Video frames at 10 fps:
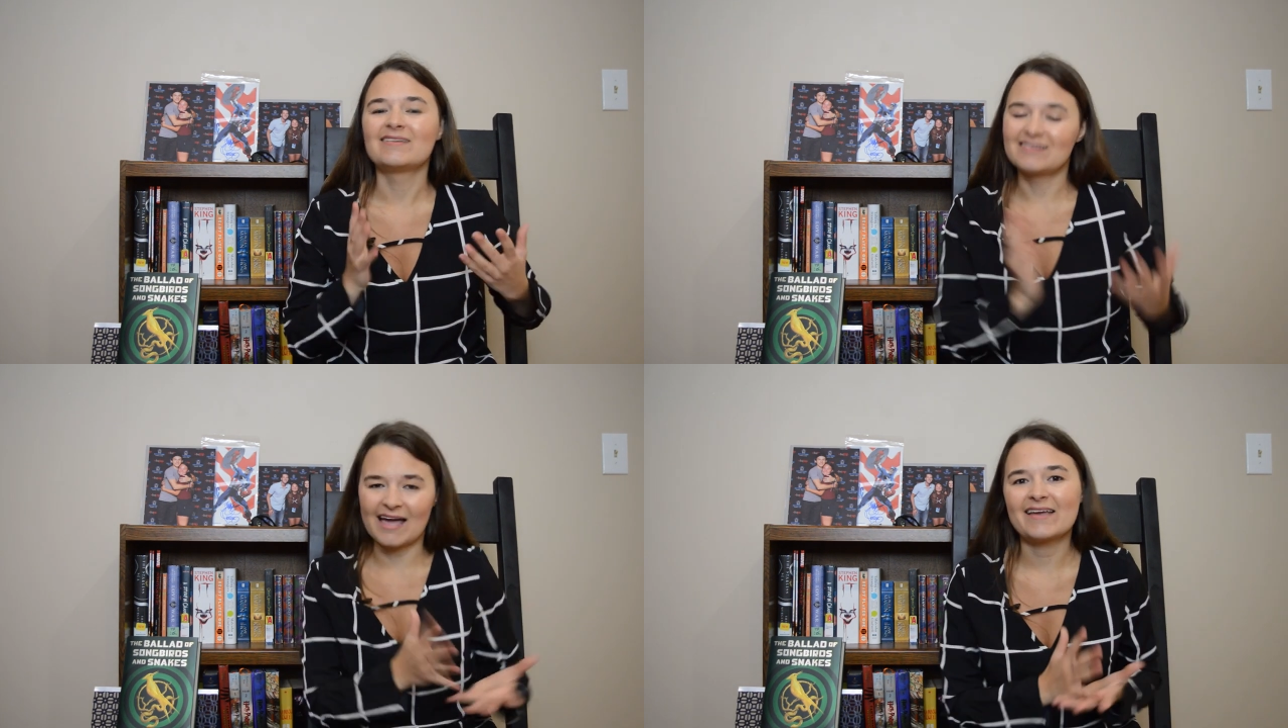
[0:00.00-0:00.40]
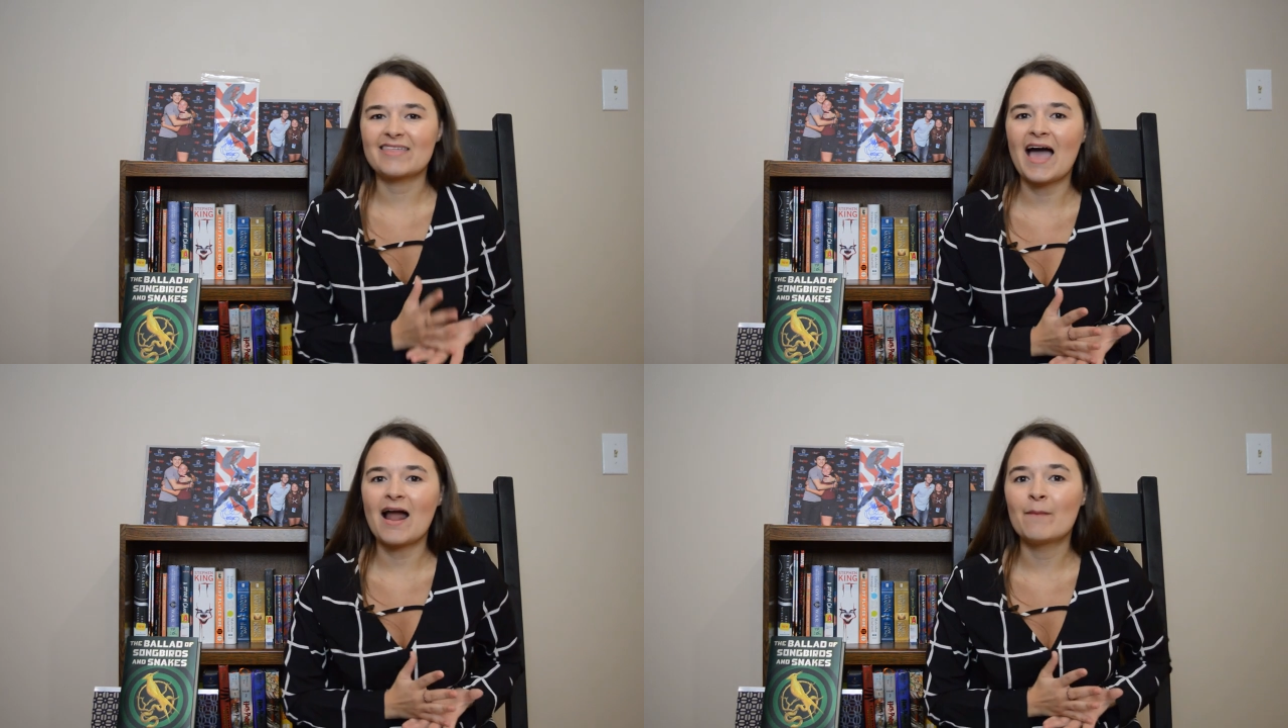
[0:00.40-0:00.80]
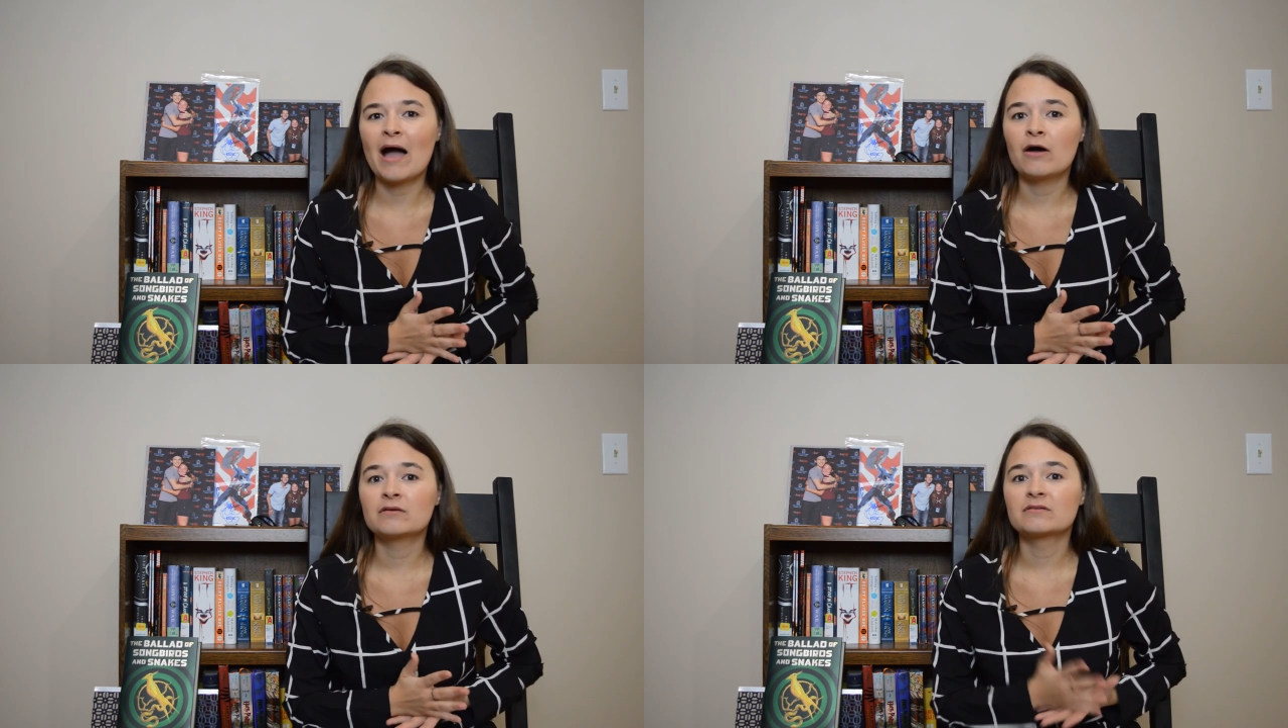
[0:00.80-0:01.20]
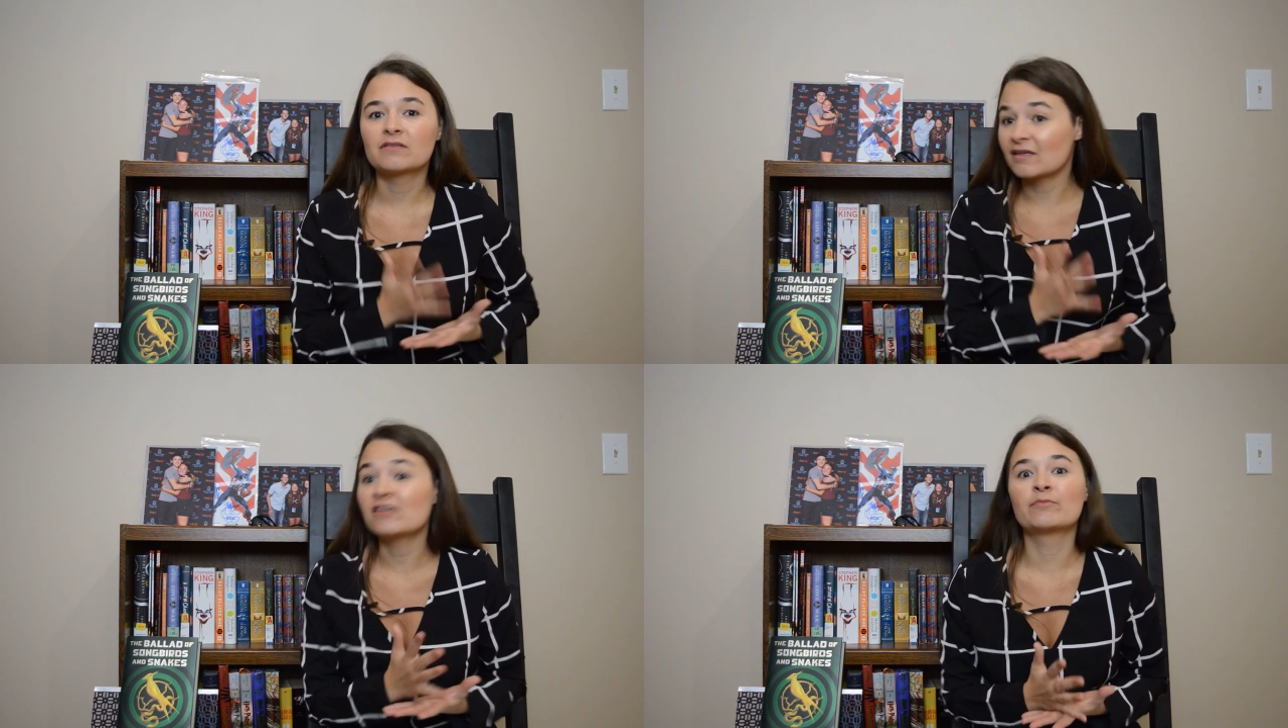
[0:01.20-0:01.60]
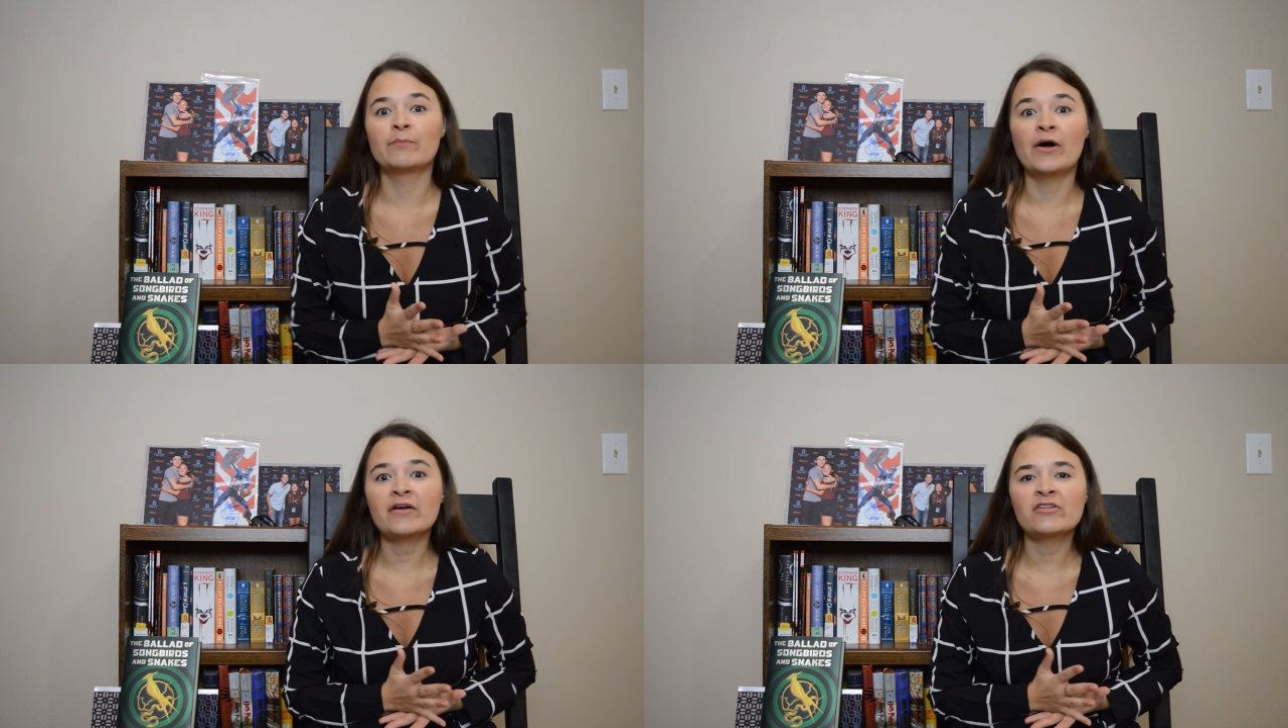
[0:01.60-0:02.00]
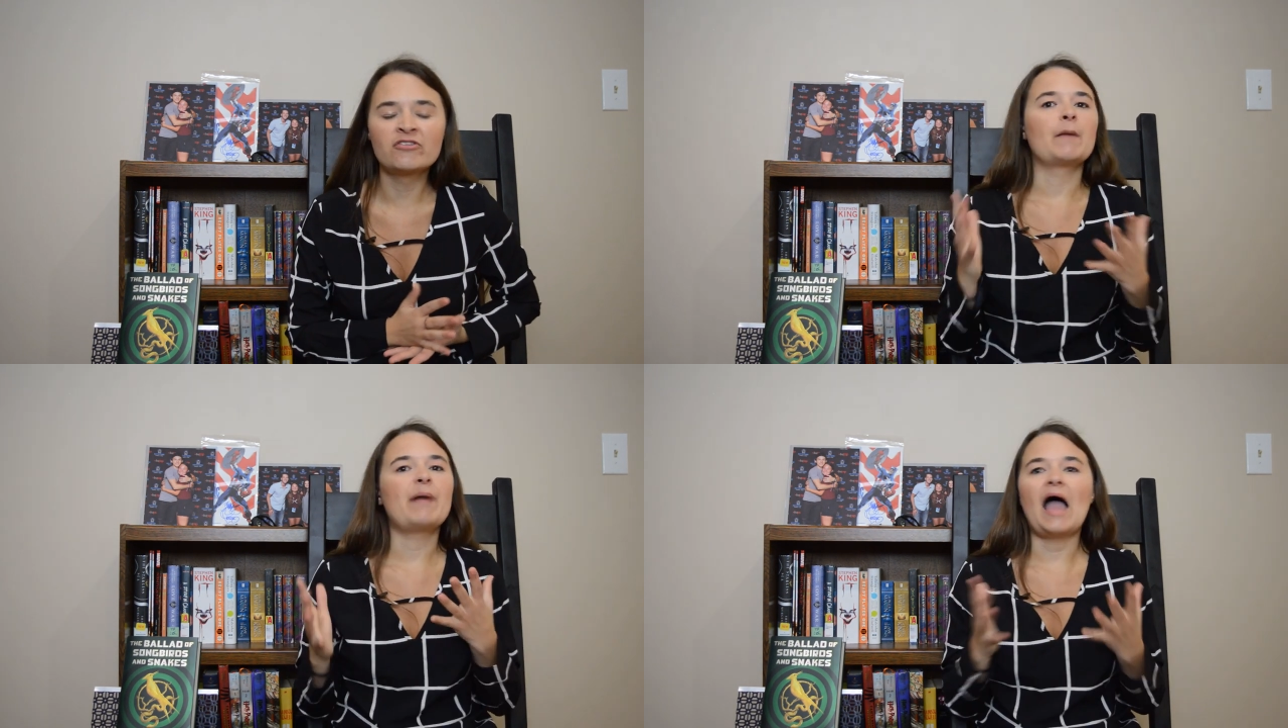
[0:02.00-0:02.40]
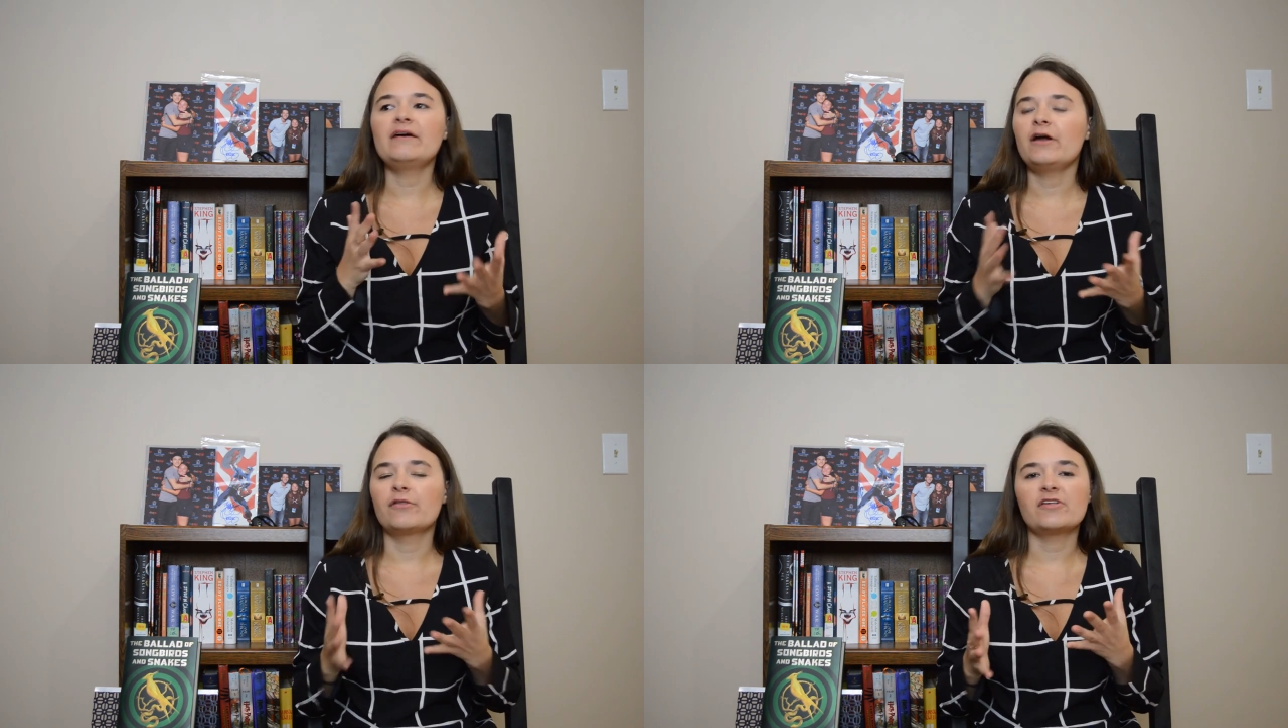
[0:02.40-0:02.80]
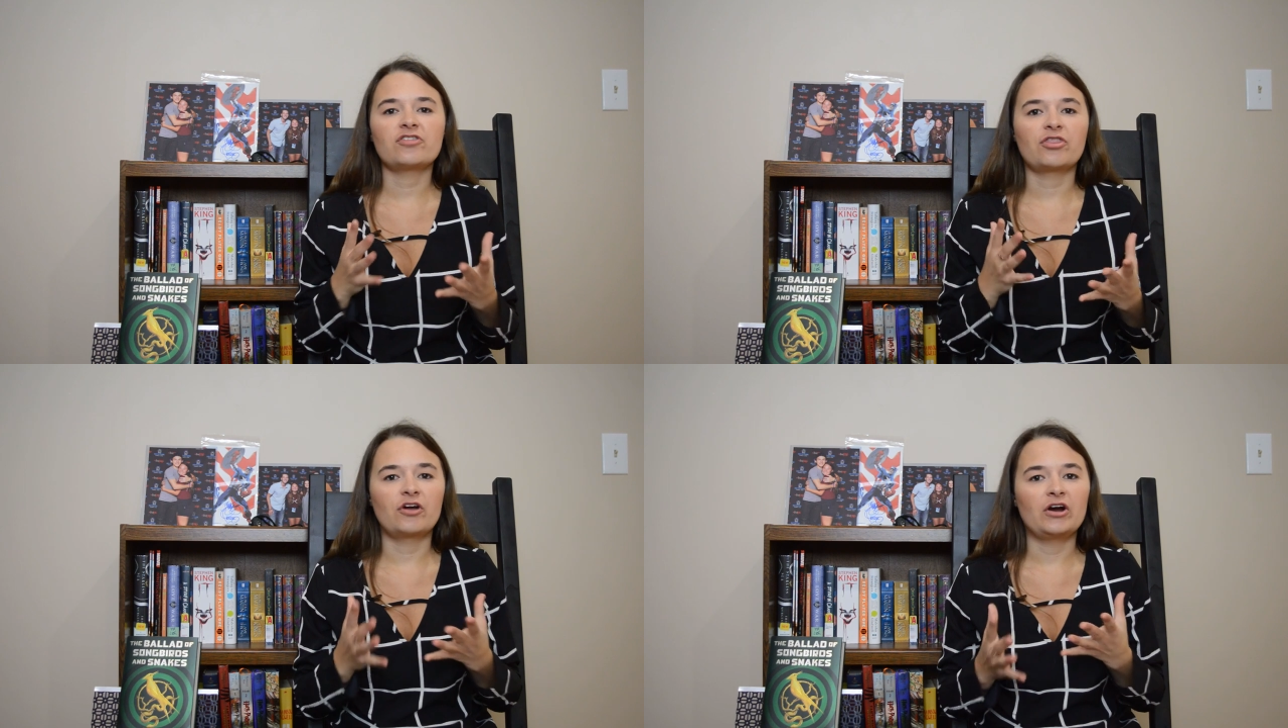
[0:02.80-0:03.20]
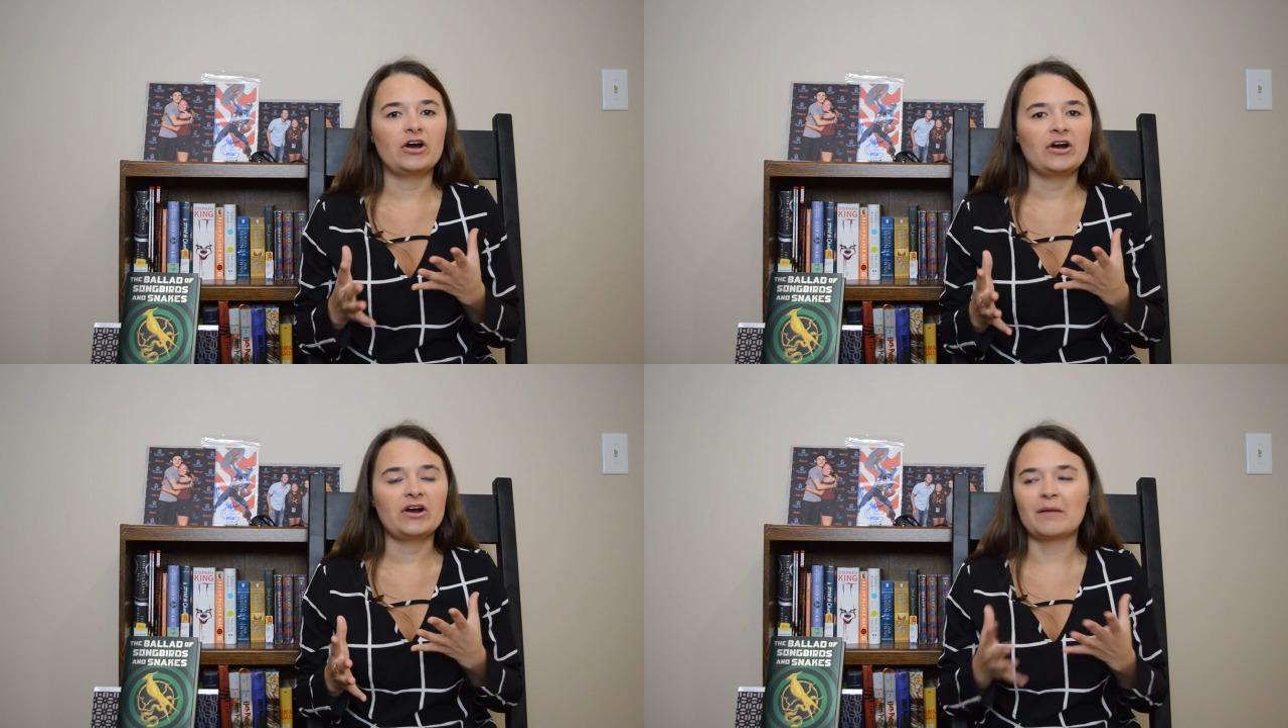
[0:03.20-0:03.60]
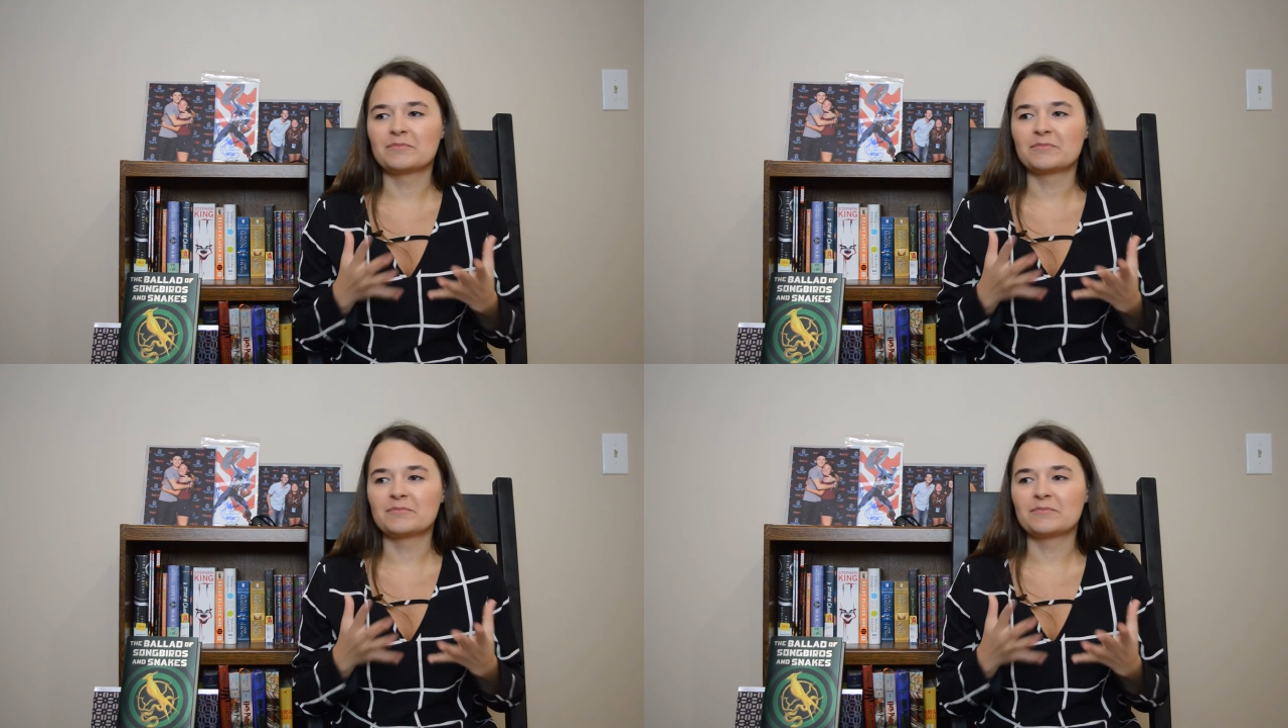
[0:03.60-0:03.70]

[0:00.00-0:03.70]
like that about these books but i don't know this third i'm